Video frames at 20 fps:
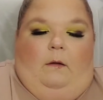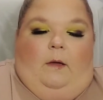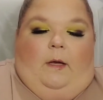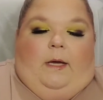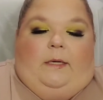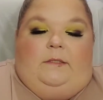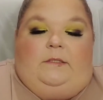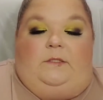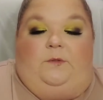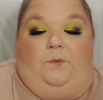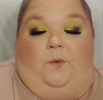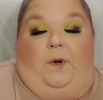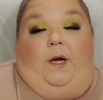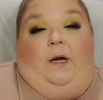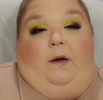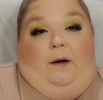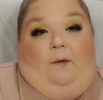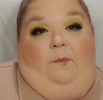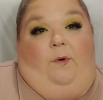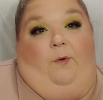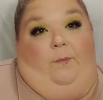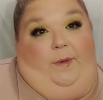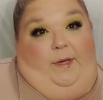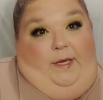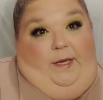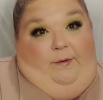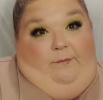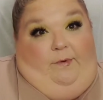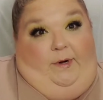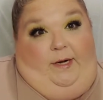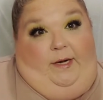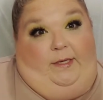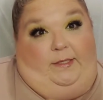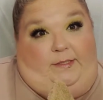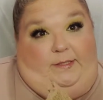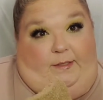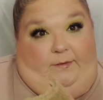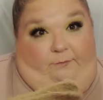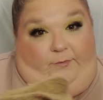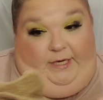I swear I will be
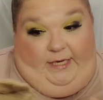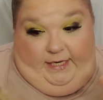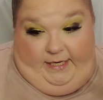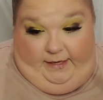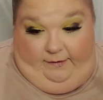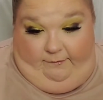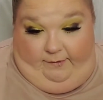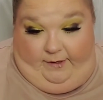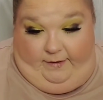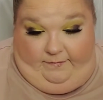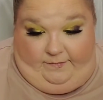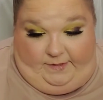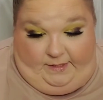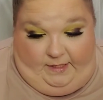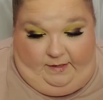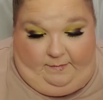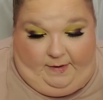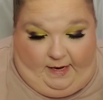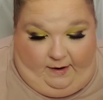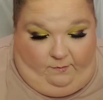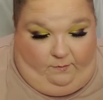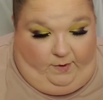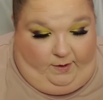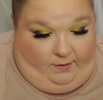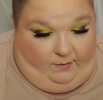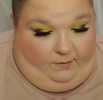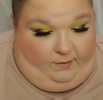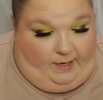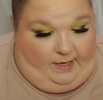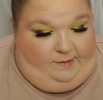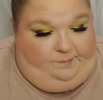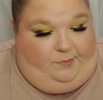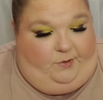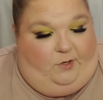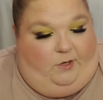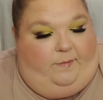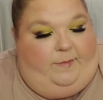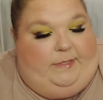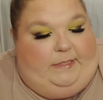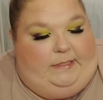getting rid of some. I will, I
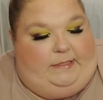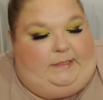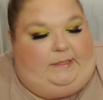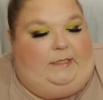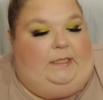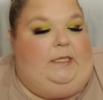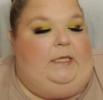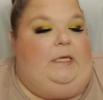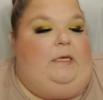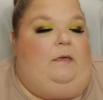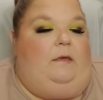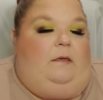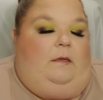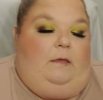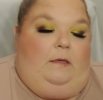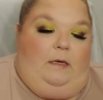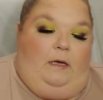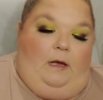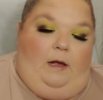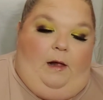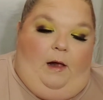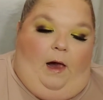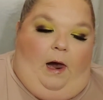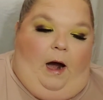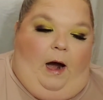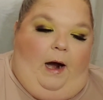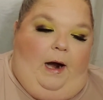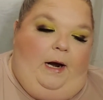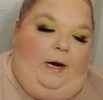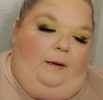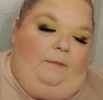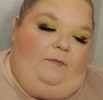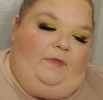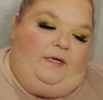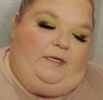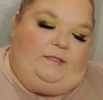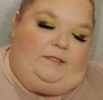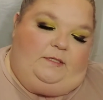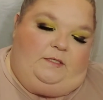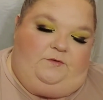promise.
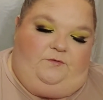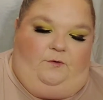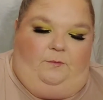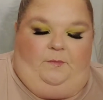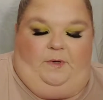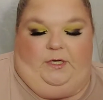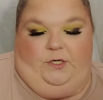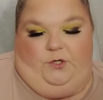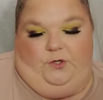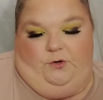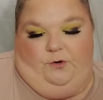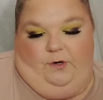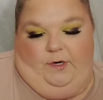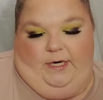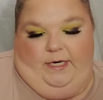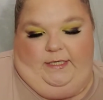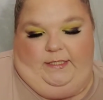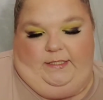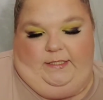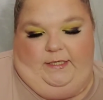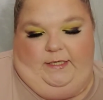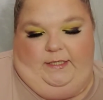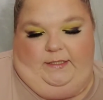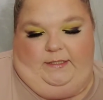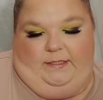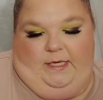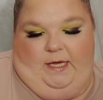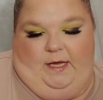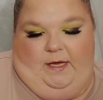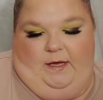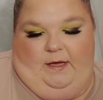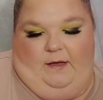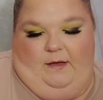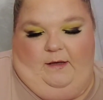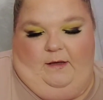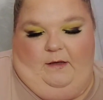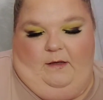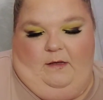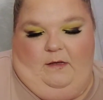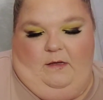This is from Catrice, and it's
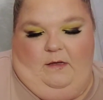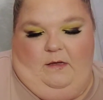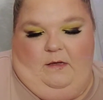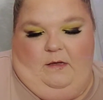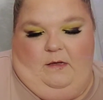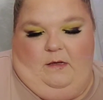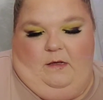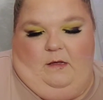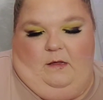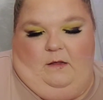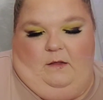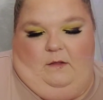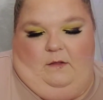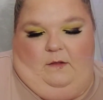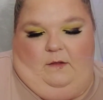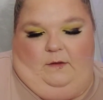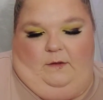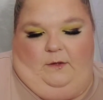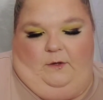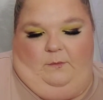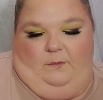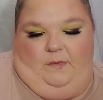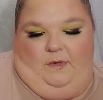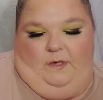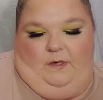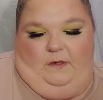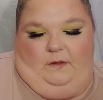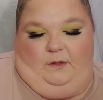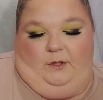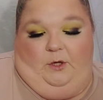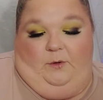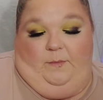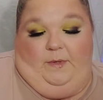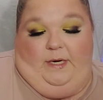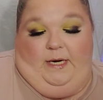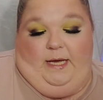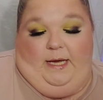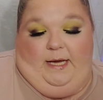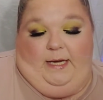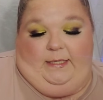the
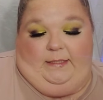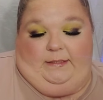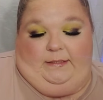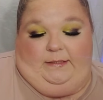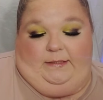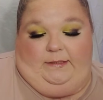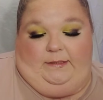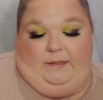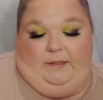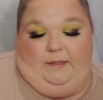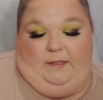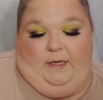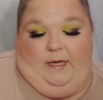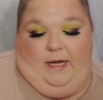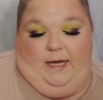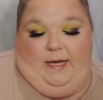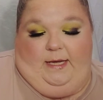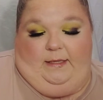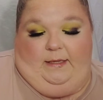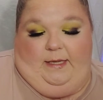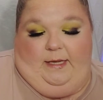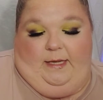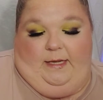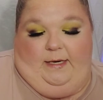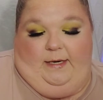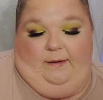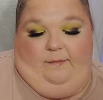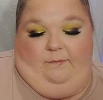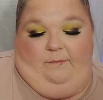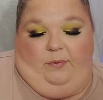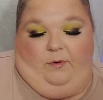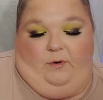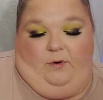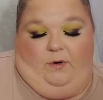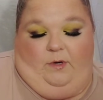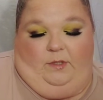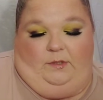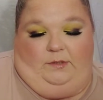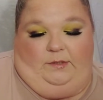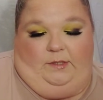Luminous Highlight and
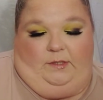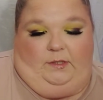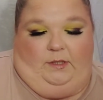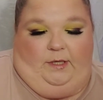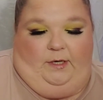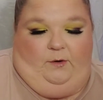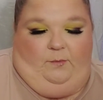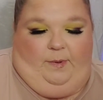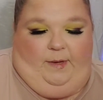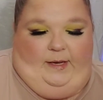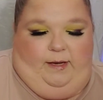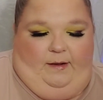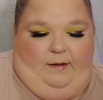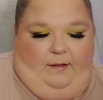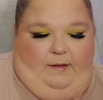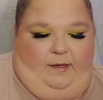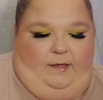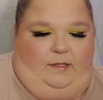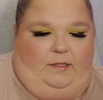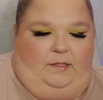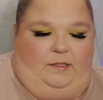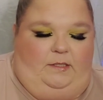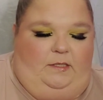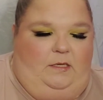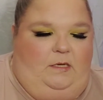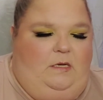Bronze Glow Palette.